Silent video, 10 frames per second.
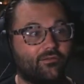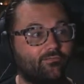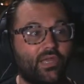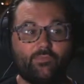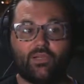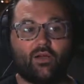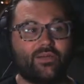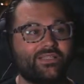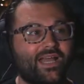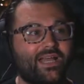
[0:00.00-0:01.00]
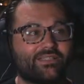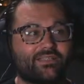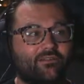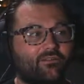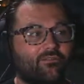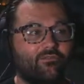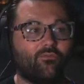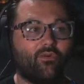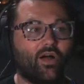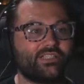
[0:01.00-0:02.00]
people always ask,
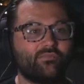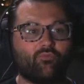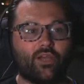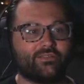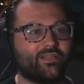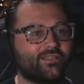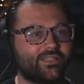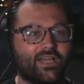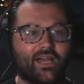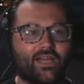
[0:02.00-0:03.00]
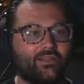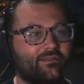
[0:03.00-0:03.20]
what's with this guy?